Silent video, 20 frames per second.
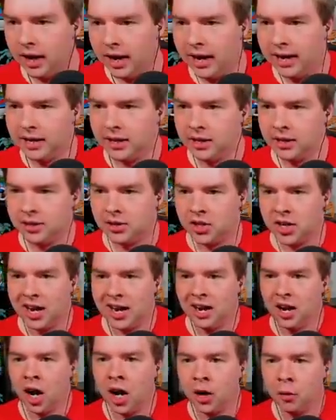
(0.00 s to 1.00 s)
right,
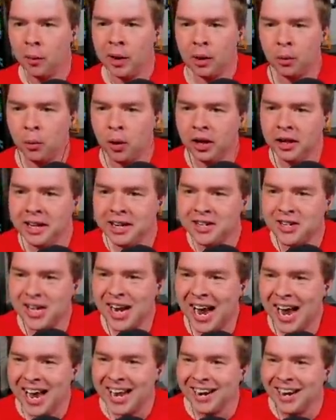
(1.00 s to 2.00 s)
chat. All right, wait, really,
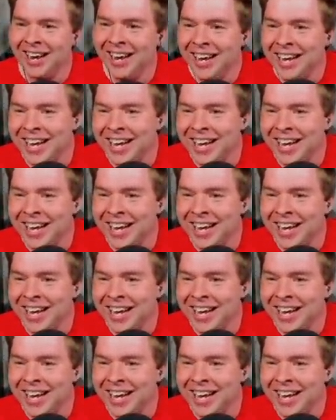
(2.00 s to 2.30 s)
chat?